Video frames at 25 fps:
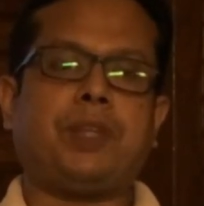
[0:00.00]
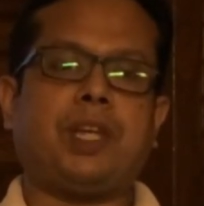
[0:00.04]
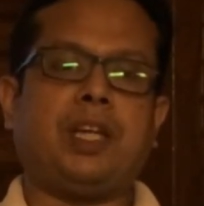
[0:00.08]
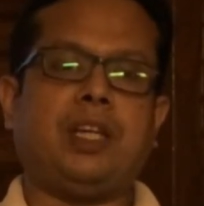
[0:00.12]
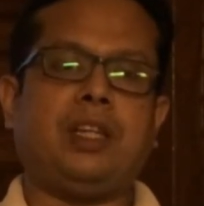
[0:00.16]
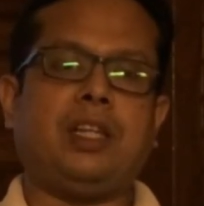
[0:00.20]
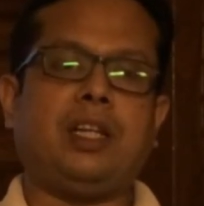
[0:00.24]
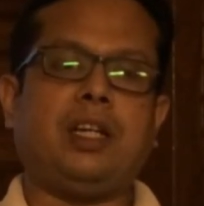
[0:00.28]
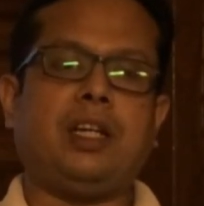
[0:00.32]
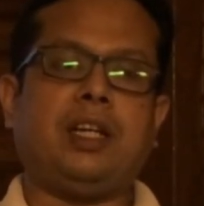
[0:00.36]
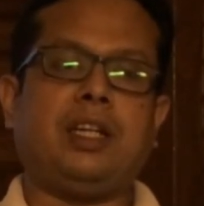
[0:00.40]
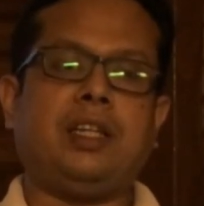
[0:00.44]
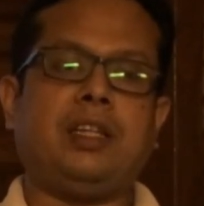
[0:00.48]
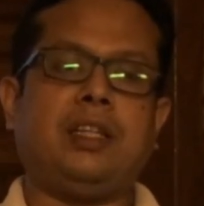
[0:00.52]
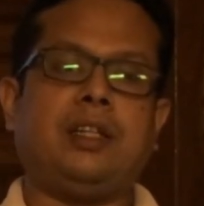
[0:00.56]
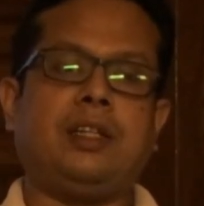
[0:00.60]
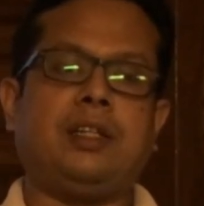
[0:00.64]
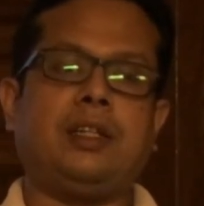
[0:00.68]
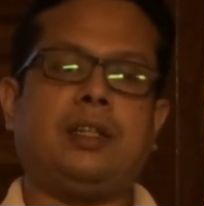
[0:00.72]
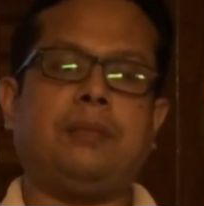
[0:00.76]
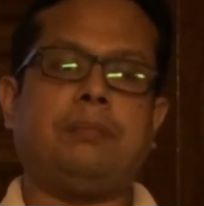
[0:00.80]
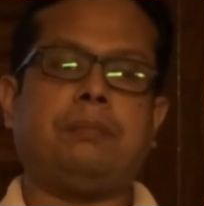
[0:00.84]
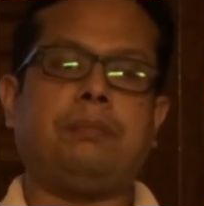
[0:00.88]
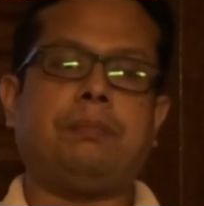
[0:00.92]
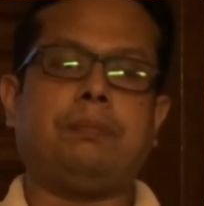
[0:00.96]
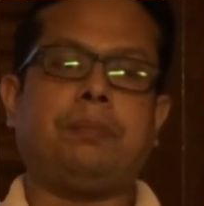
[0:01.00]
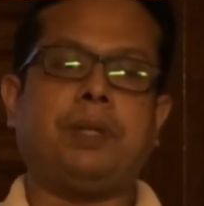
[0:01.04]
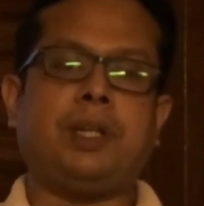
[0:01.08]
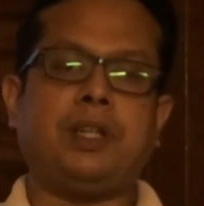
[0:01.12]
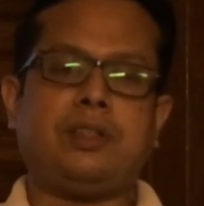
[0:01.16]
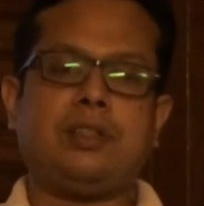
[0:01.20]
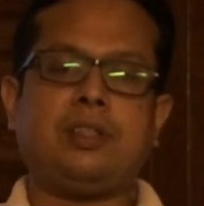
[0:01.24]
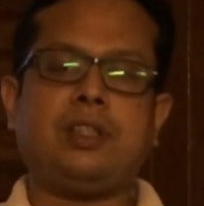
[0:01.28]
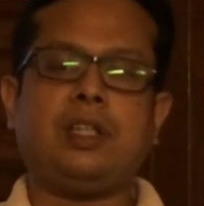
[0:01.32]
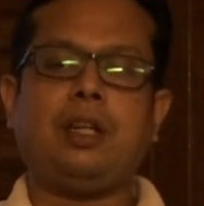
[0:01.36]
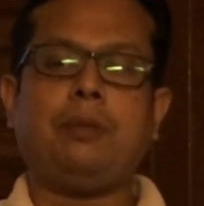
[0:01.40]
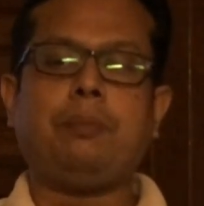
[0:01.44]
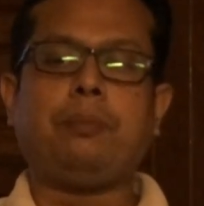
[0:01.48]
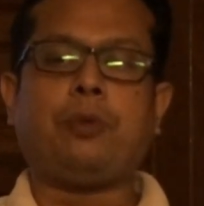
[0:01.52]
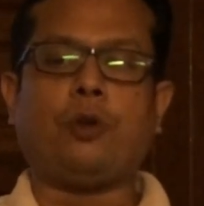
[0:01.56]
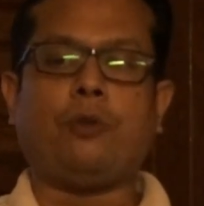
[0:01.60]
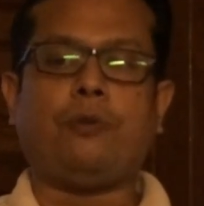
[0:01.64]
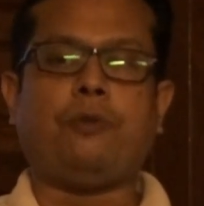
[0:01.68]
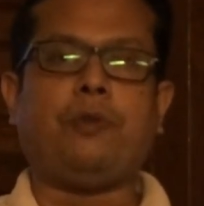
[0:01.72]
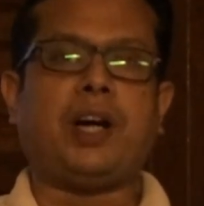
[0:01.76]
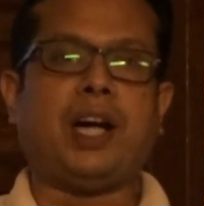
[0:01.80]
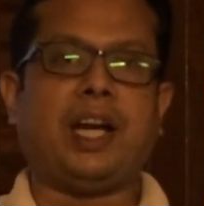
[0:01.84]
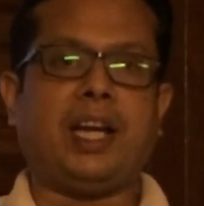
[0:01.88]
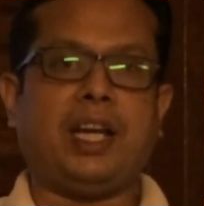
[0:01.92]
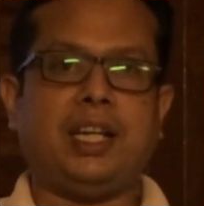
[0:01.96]
in the personal
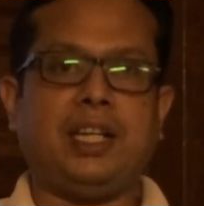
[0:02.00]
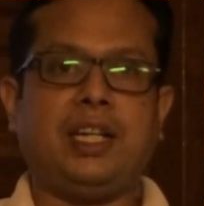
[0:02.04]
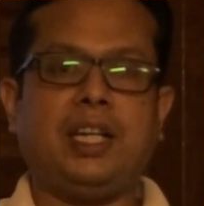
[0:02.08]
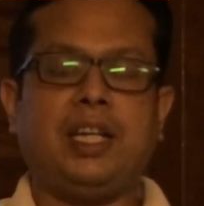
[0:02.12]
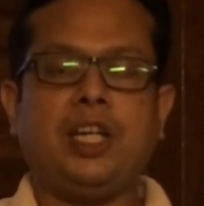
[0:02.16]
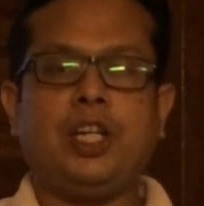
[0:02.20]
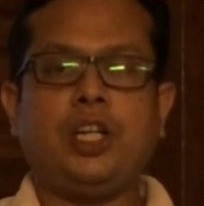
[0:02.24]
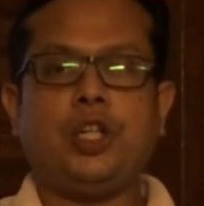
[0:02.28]
profile,